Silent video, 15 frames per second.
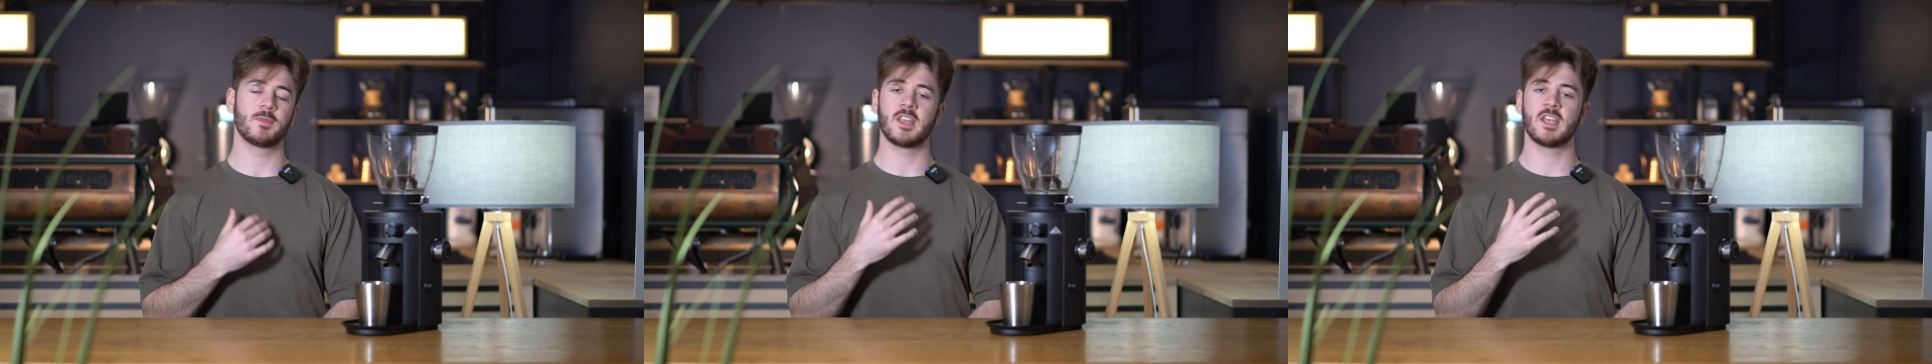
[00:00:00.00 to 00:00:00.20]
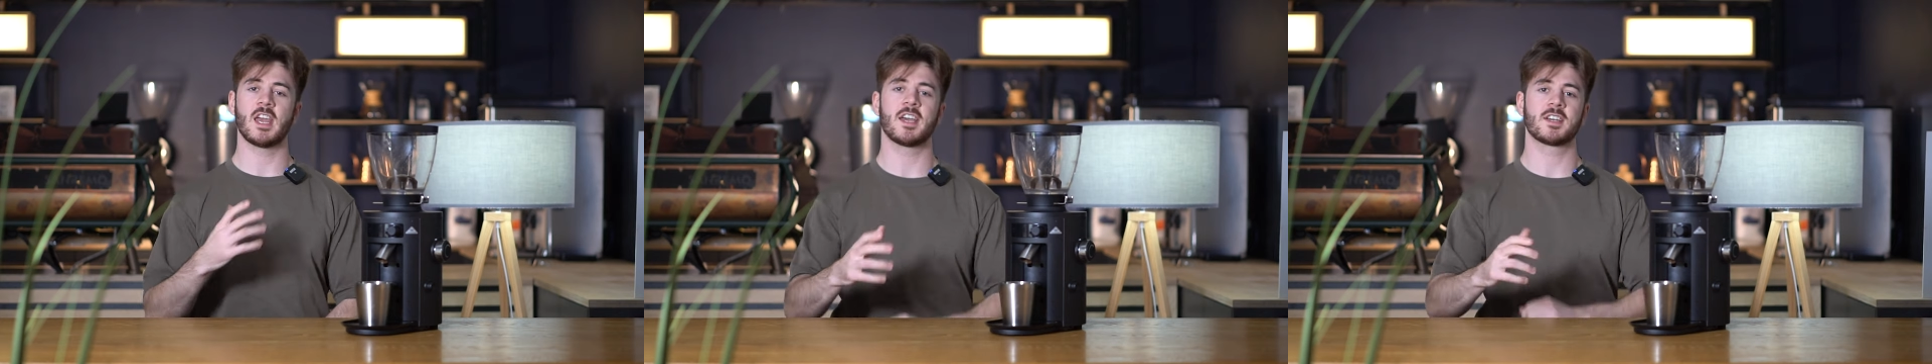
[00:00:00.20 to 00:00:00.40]

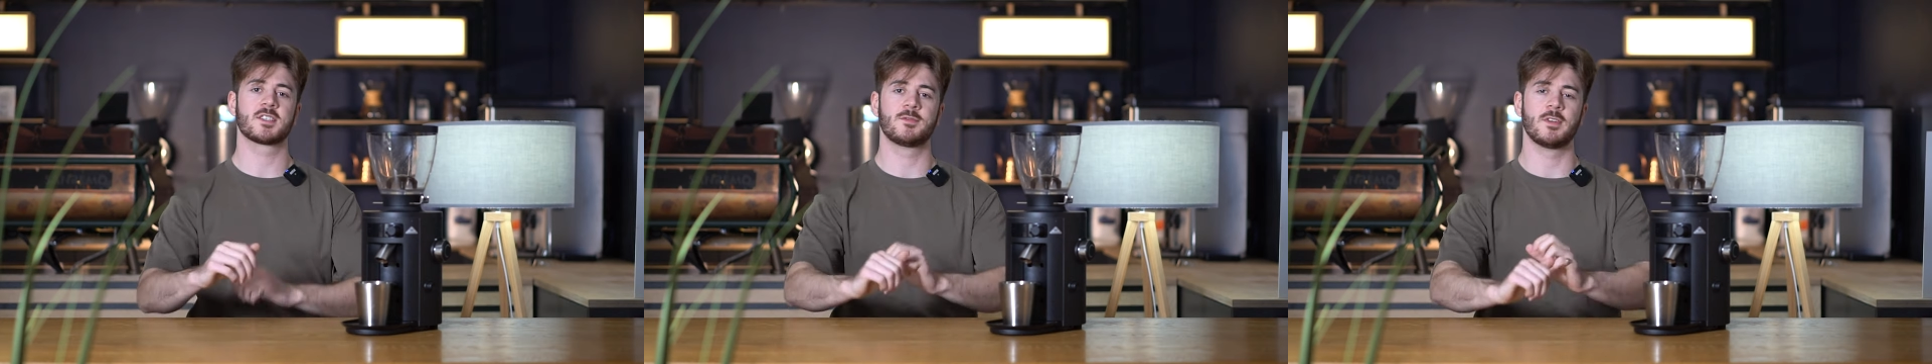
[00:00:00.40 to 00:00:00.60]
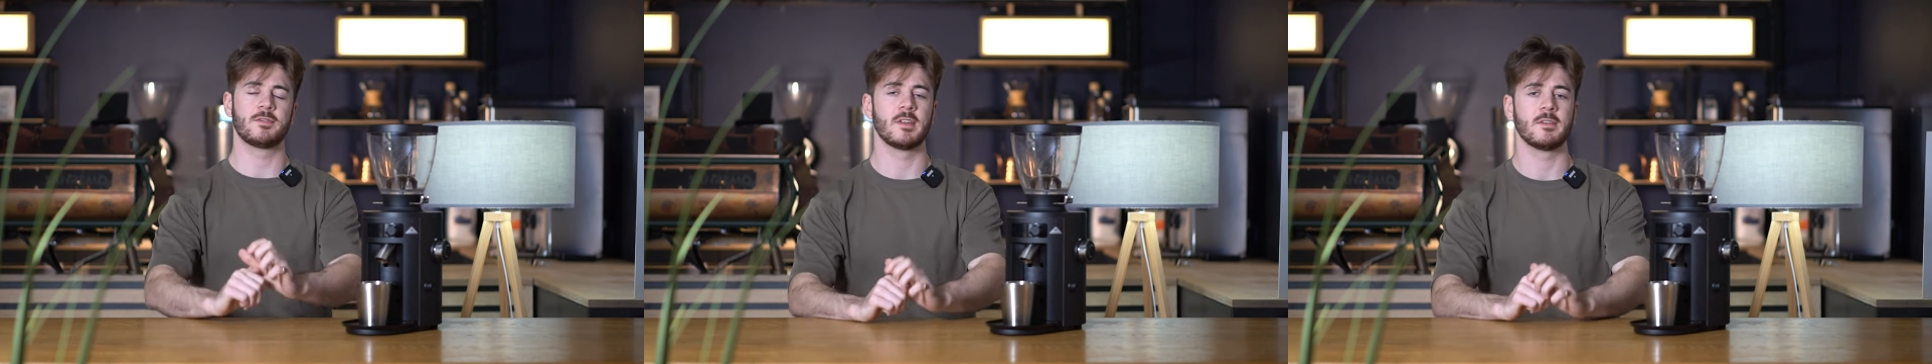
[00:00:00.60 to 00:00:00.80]
the
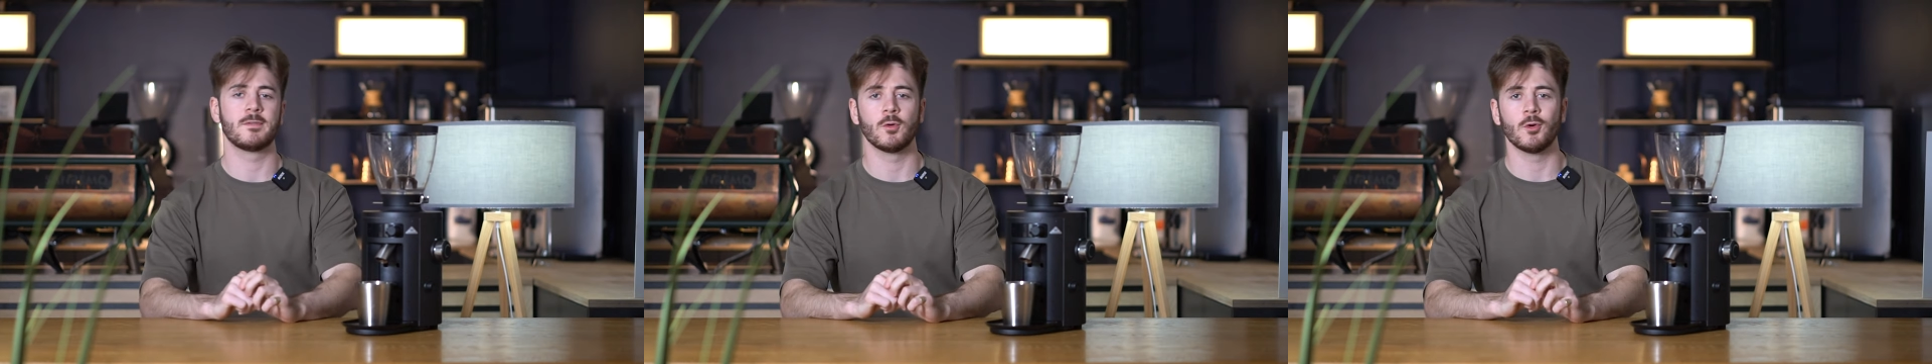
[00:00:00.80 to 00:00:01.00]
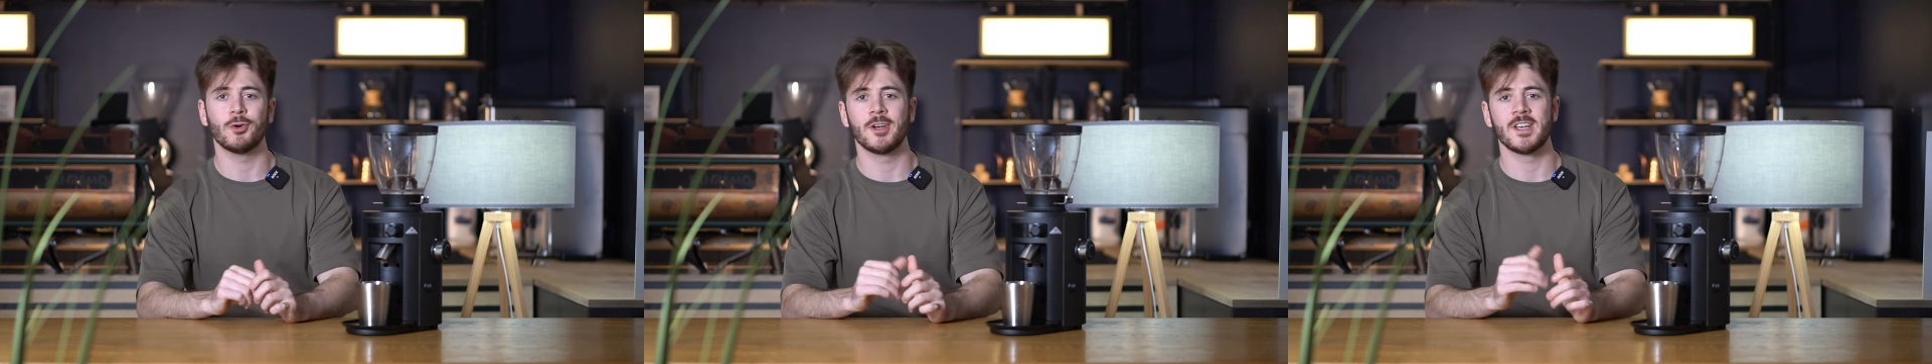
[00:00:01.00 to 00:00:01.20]

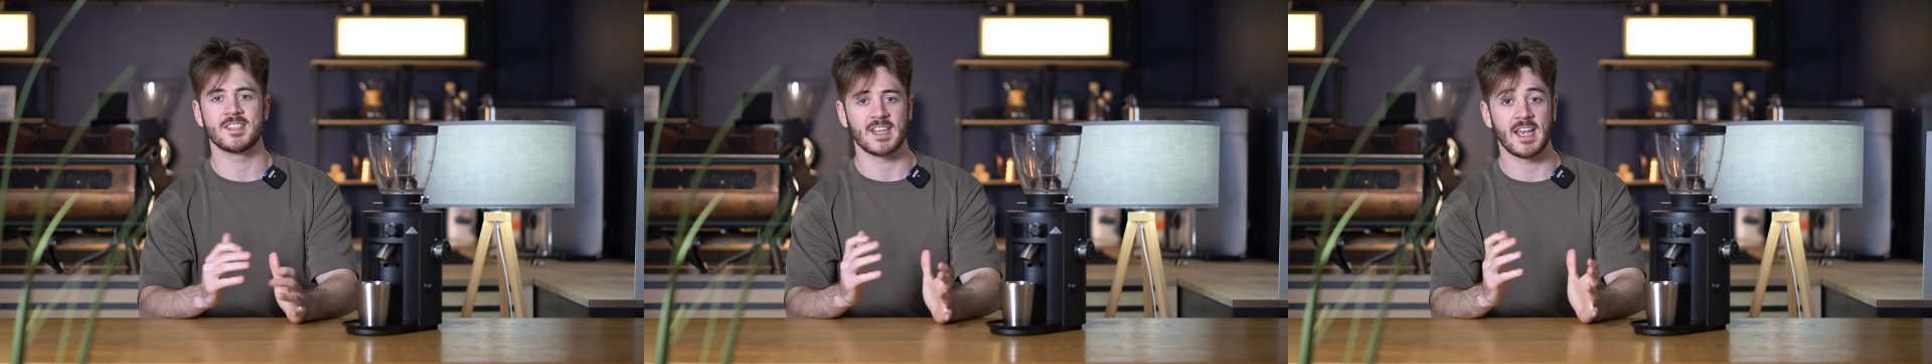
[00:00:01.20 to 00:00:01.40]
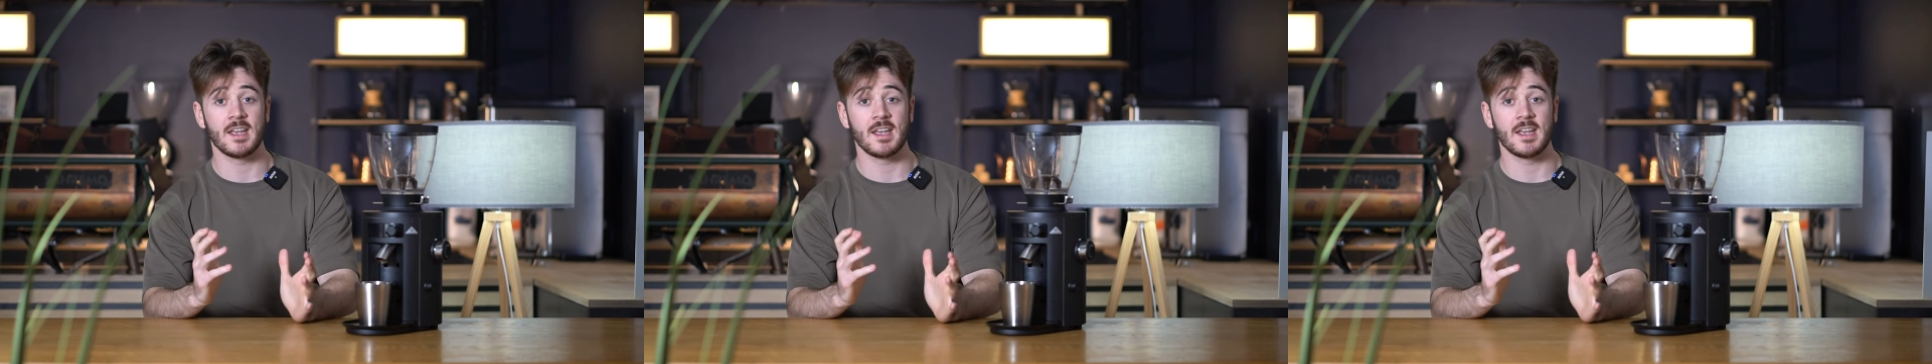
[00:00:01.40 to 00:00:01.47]
X54 is